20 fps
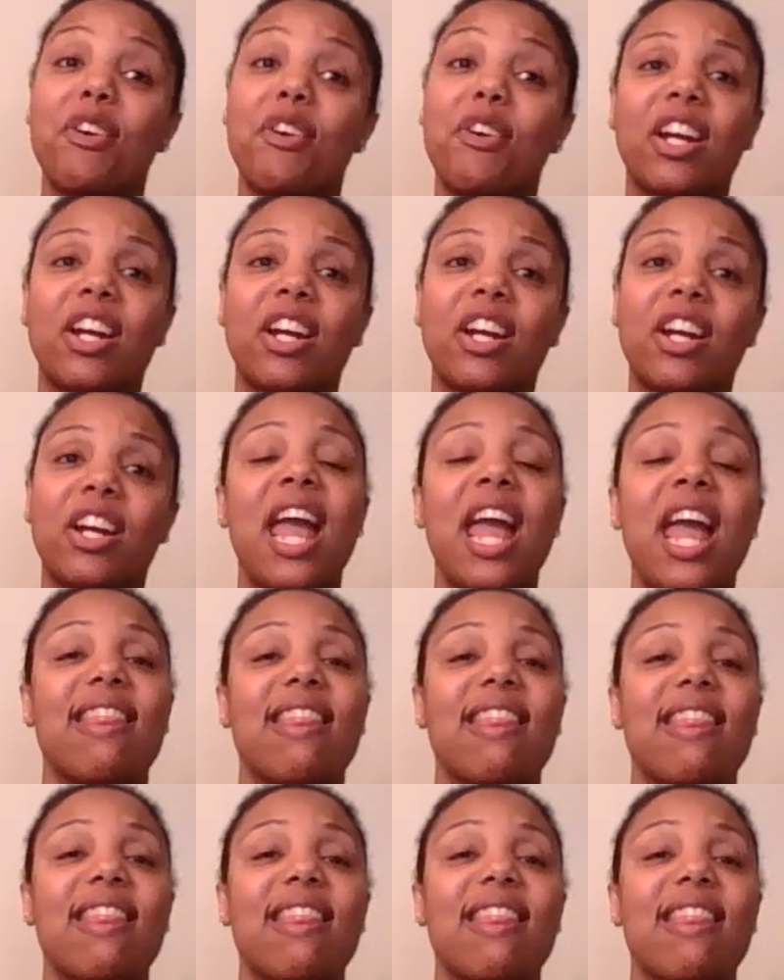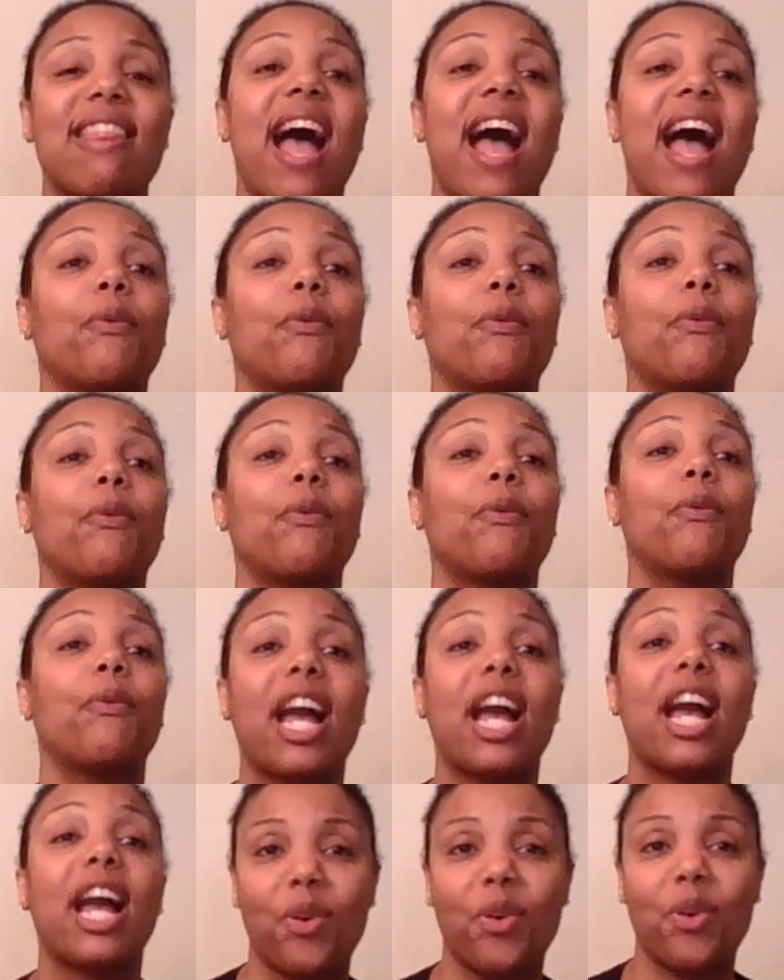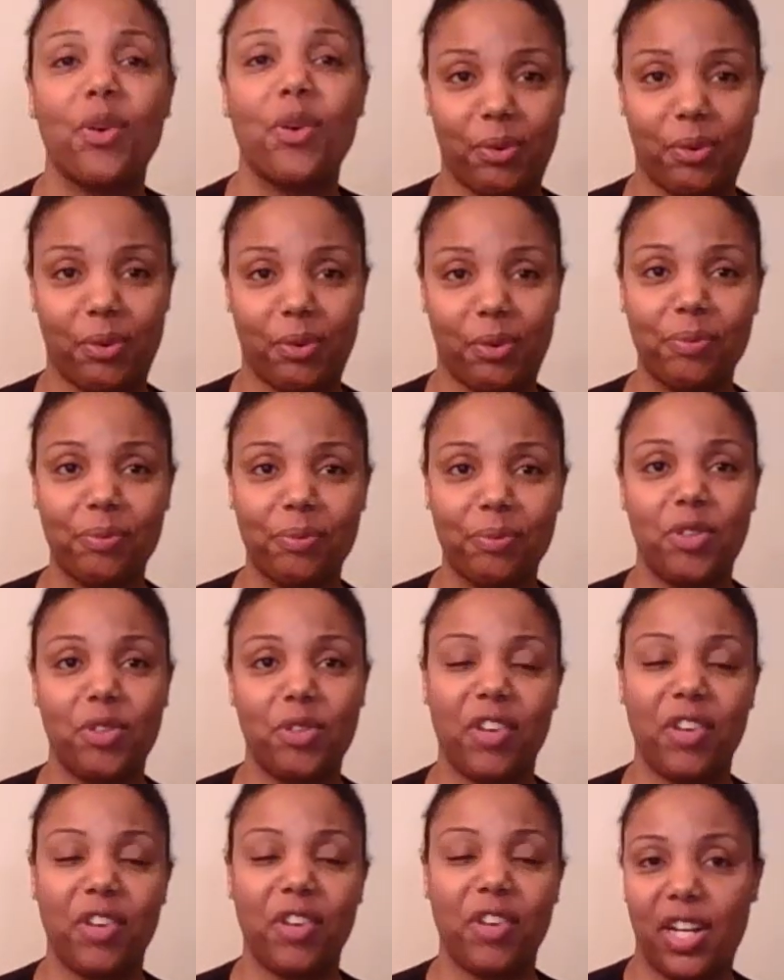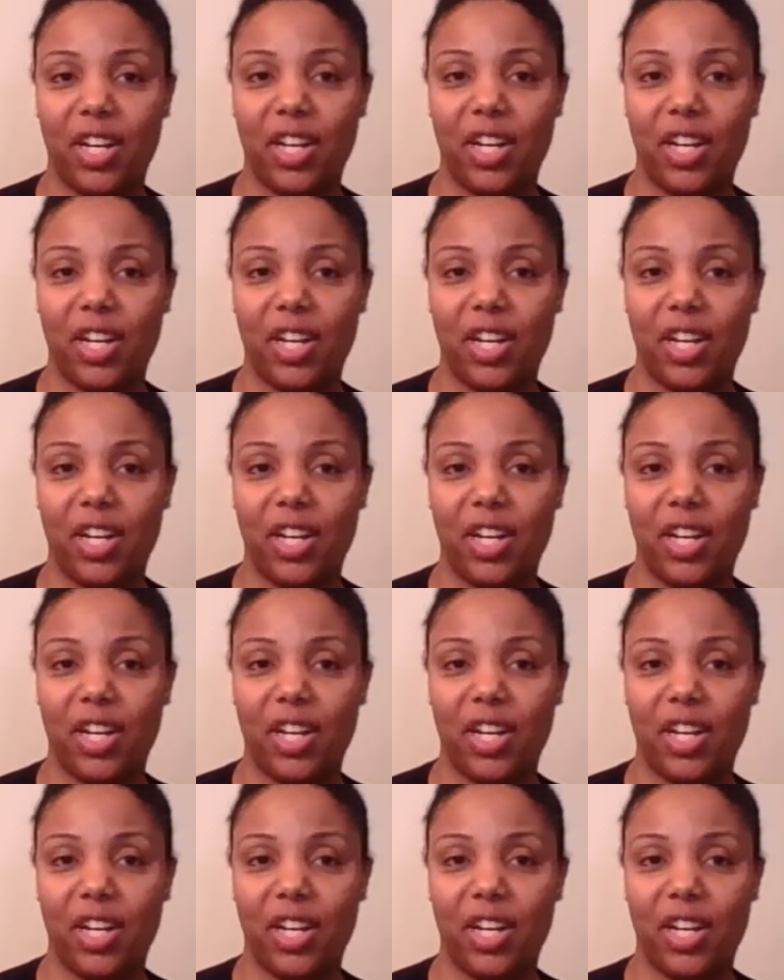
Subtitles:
that we had to go through to figure it out.